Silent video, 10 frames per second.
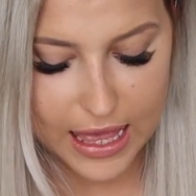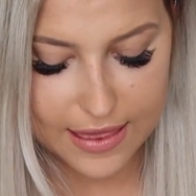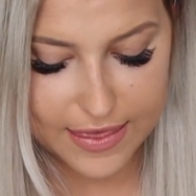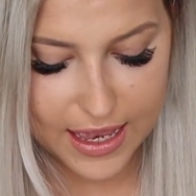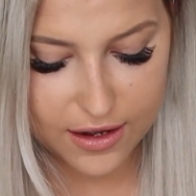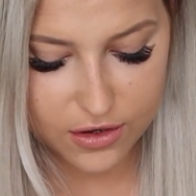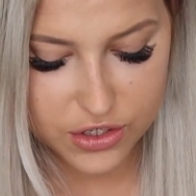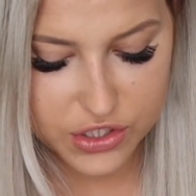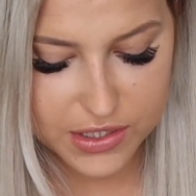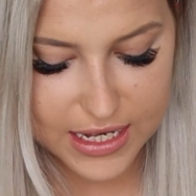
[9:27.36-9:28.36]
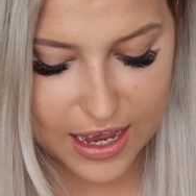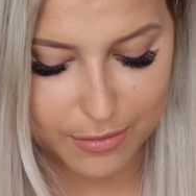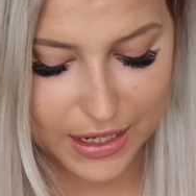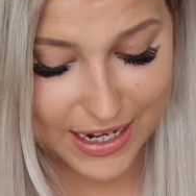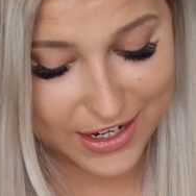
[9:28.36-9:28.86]
Then I just have
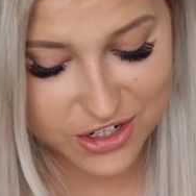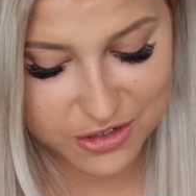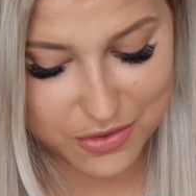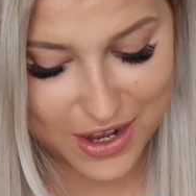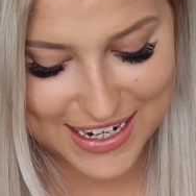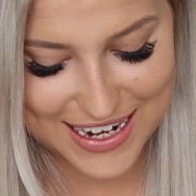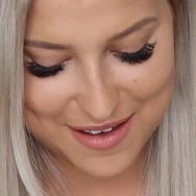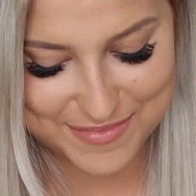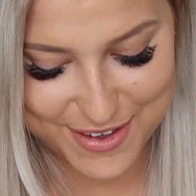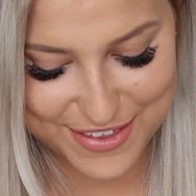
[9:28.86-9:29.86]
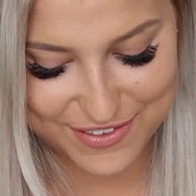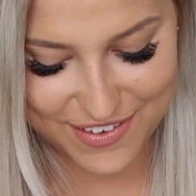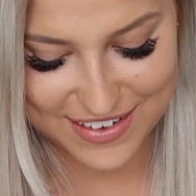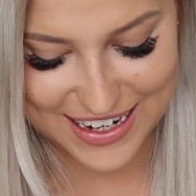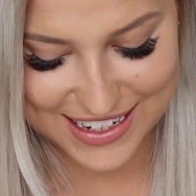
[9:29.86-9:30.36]
my Nationwide app, nothing
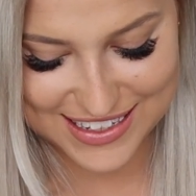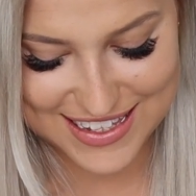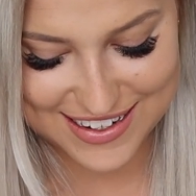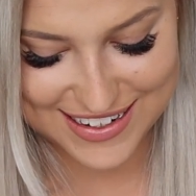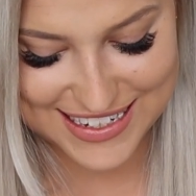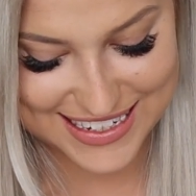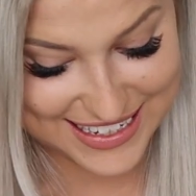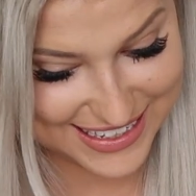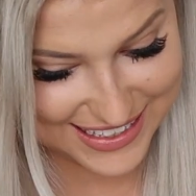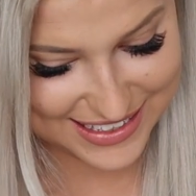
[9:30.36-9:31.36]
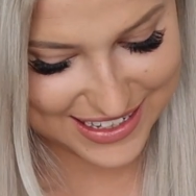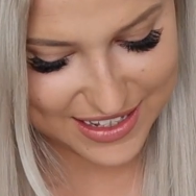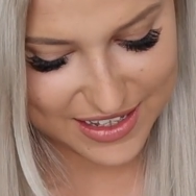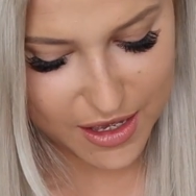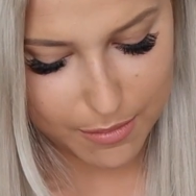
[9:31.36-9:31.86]
very exciting.
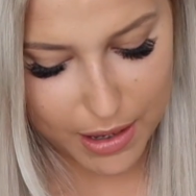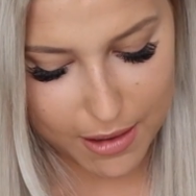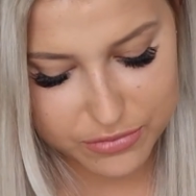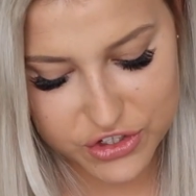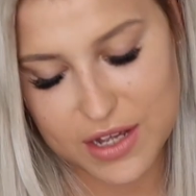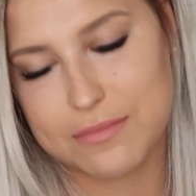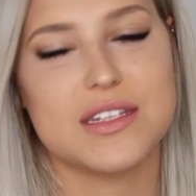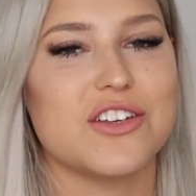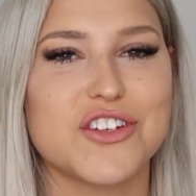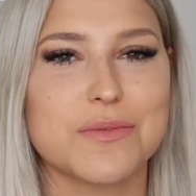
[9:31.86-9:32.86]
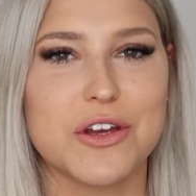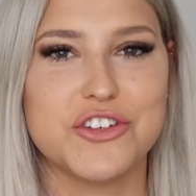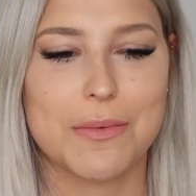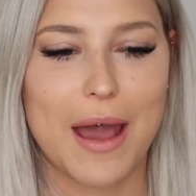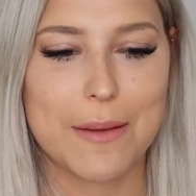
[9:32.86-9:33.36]
Pump Gyms is just my
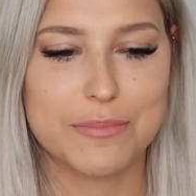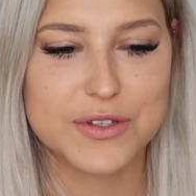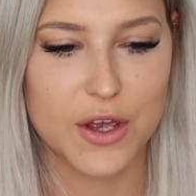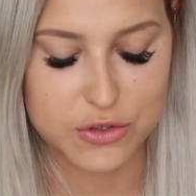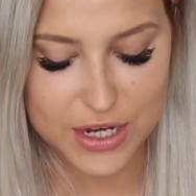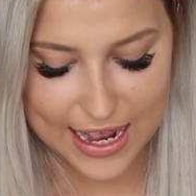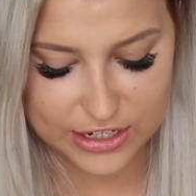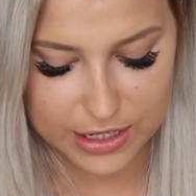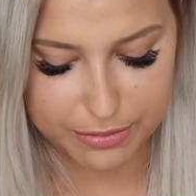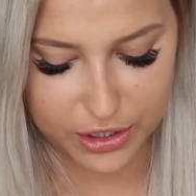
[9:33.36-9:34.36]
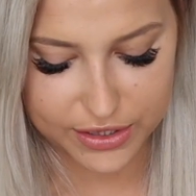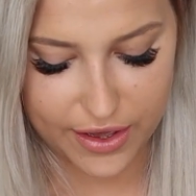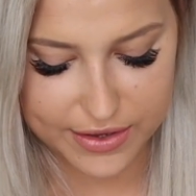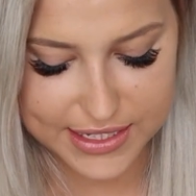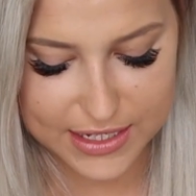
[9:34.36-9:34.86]
gym app, so to actually book
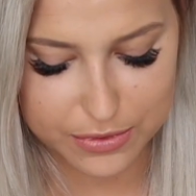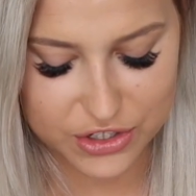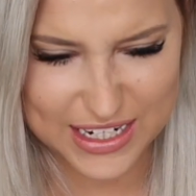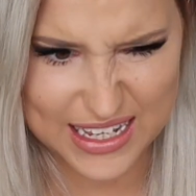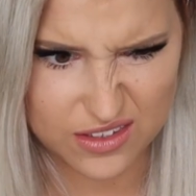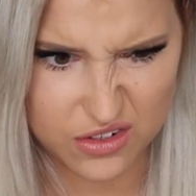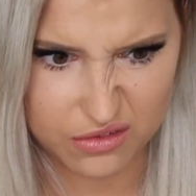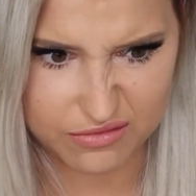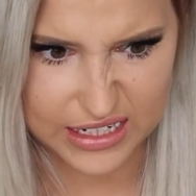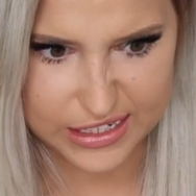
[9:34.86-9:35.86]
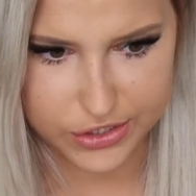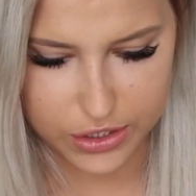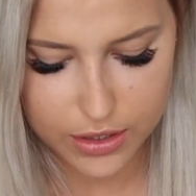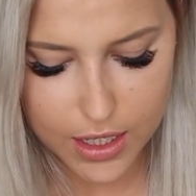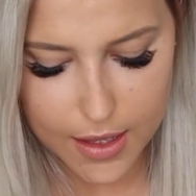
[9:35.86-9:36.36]
classes, which I tend to not really
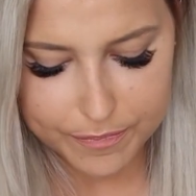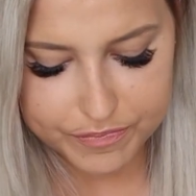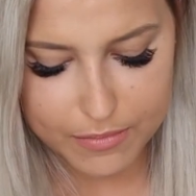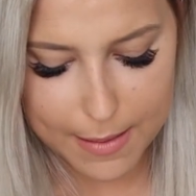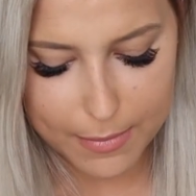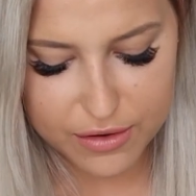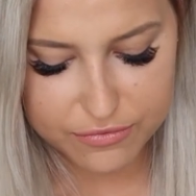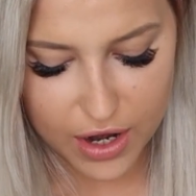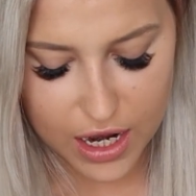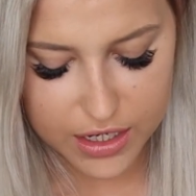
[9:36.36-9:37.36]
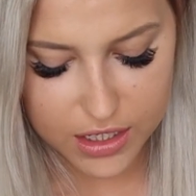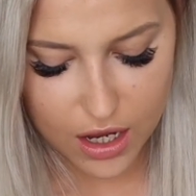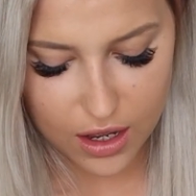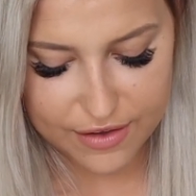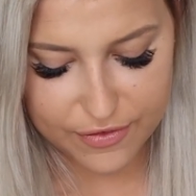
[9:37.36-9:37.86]
do. Map My Run,
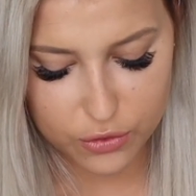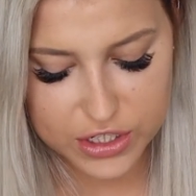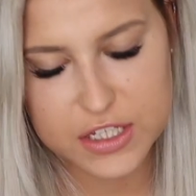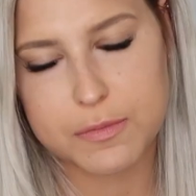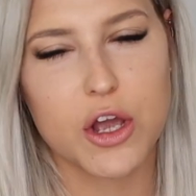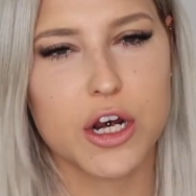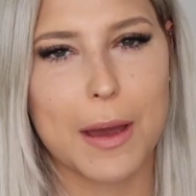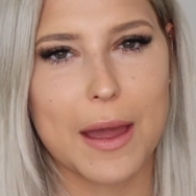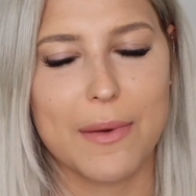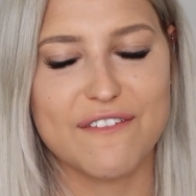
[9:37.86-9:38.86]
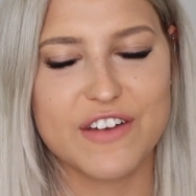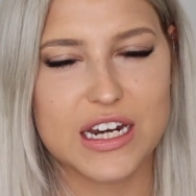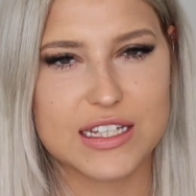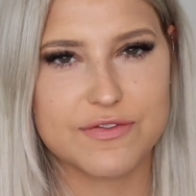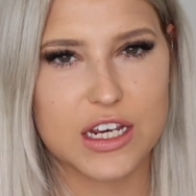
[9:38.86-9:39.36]
I've already spoken about in my
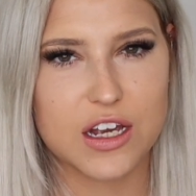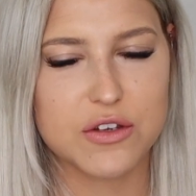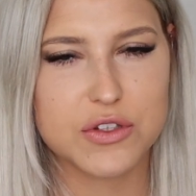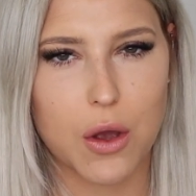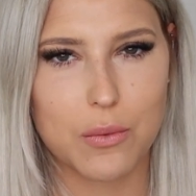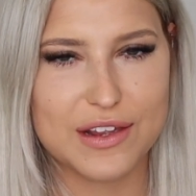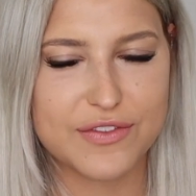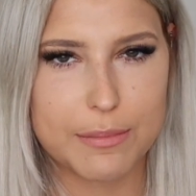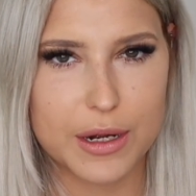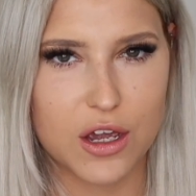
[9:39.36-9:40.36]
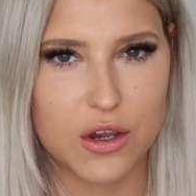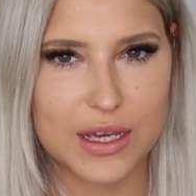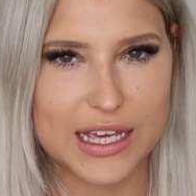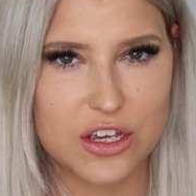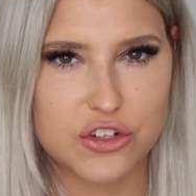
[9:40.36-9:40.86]
fitness video, so I will leave that below
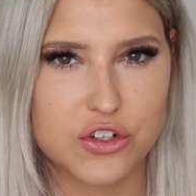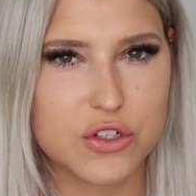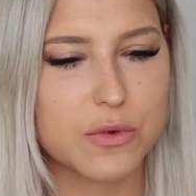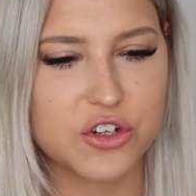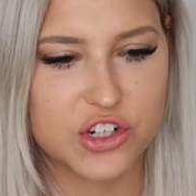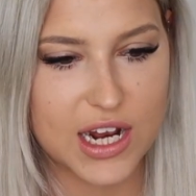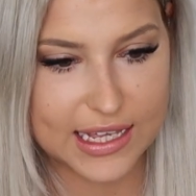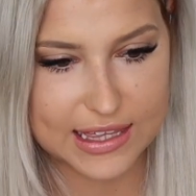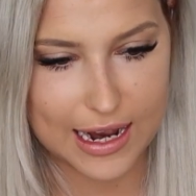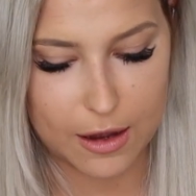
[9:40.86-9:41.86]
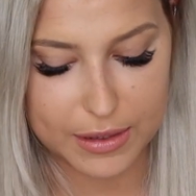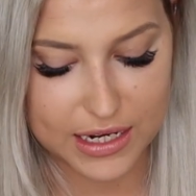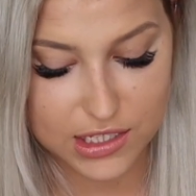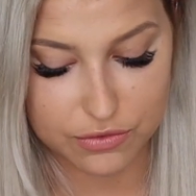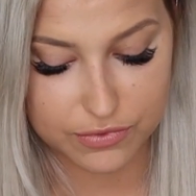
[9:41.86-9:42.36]
in case you just want to check that out, but it
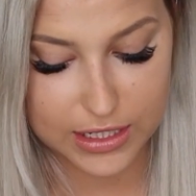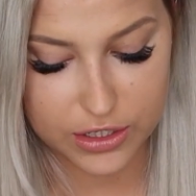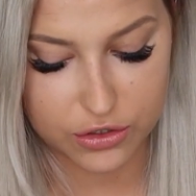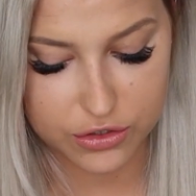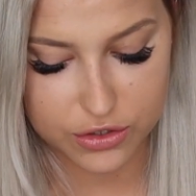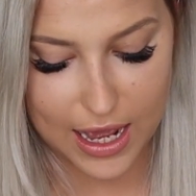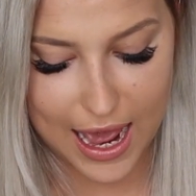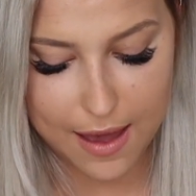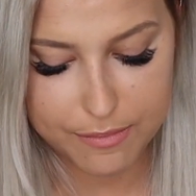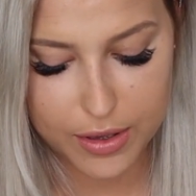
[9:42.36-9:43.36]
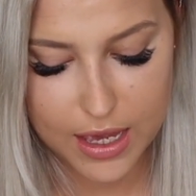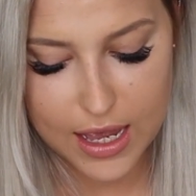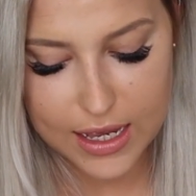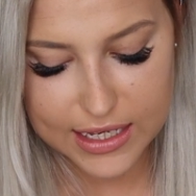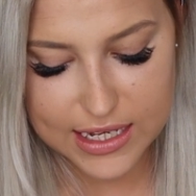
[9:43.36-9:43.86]
is a really good app.
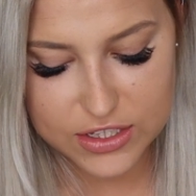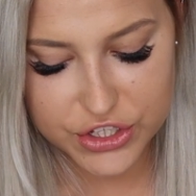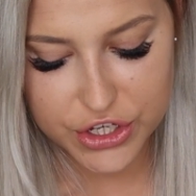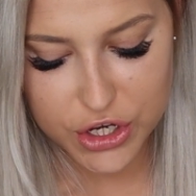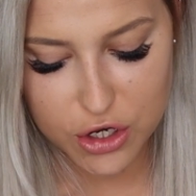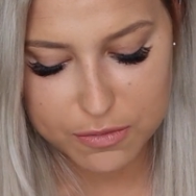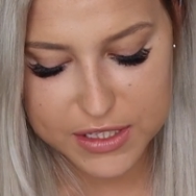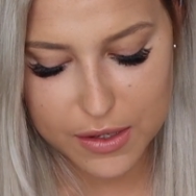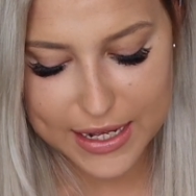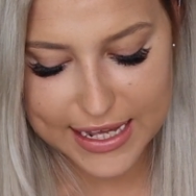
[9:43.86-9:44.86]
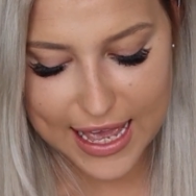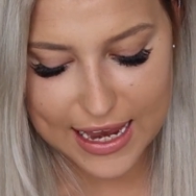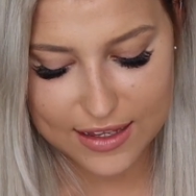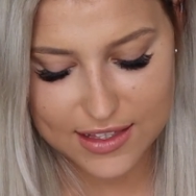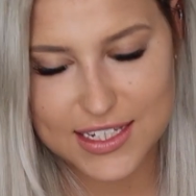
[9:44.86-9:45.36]
Kiss Cube, so
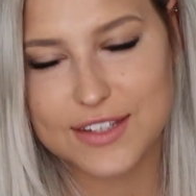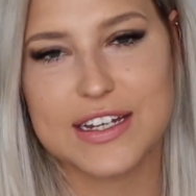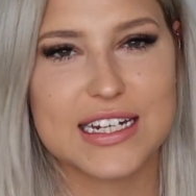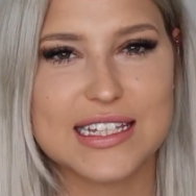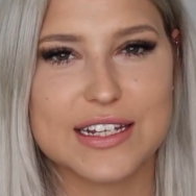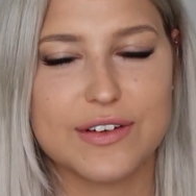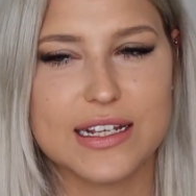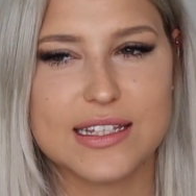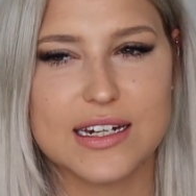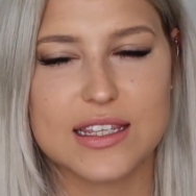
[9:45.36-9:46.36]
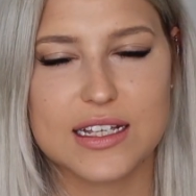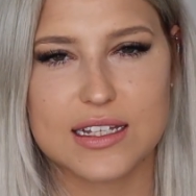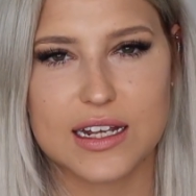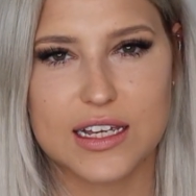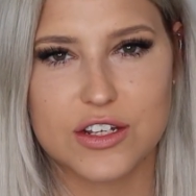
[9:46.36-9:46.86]
again, this is fantastic for listening to things
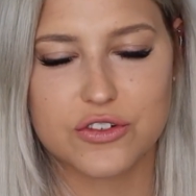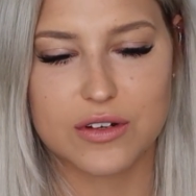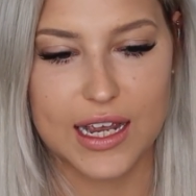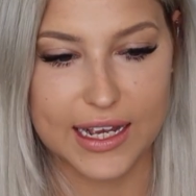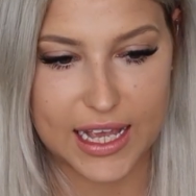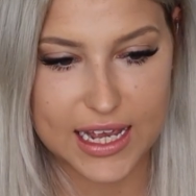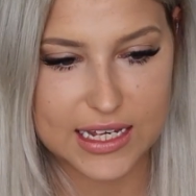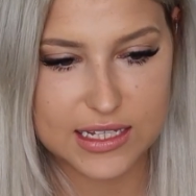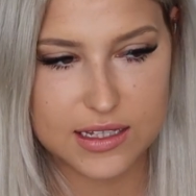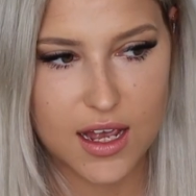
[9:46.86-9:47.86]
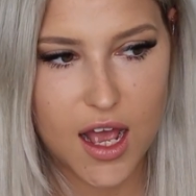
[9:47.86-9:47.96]
like Kiss Street and Kiss,